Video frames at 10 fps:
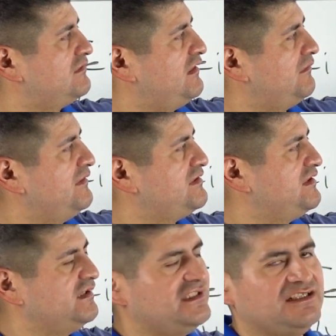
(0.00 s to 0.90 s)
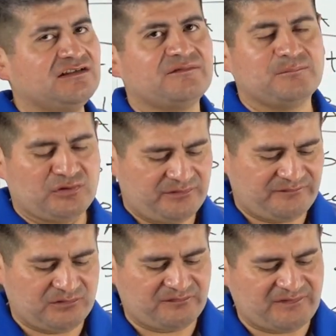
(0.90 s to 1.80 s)
you start reaching here
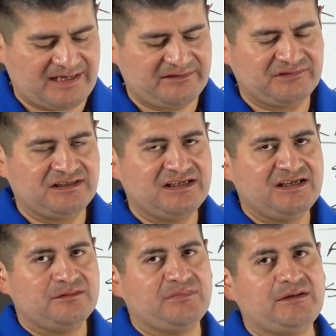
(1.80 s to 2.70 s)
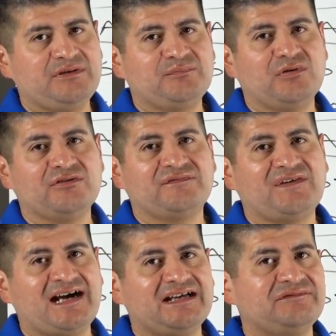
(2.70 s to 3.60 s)
0.45, maybe
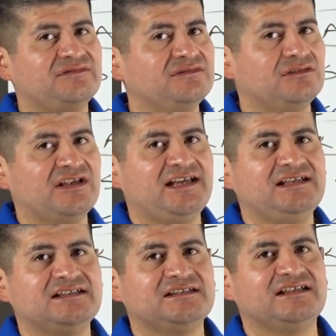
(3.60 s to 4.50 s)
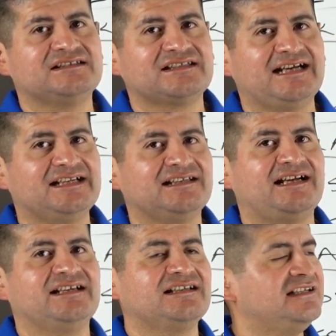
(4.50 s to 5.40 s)
0.5. Okay, it's kind of
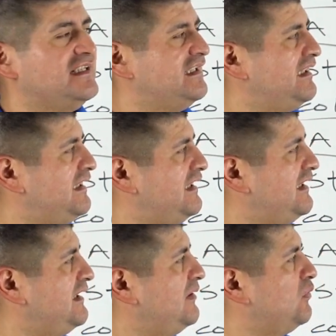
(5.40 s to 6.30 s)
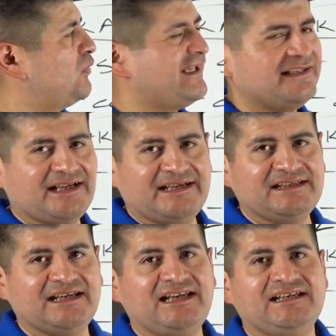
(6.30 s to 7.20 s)
like red
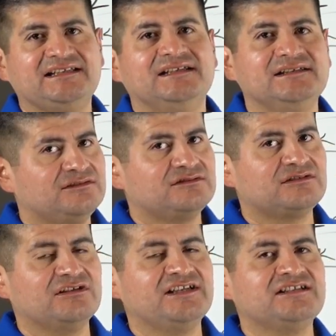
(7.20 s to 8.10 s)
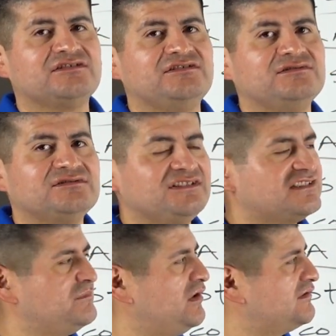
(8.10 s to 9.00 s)
light. Hey, you're starting to introduce
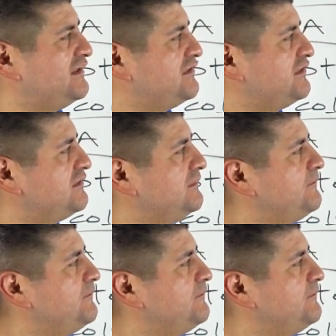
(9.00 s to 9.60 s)
these small stitches.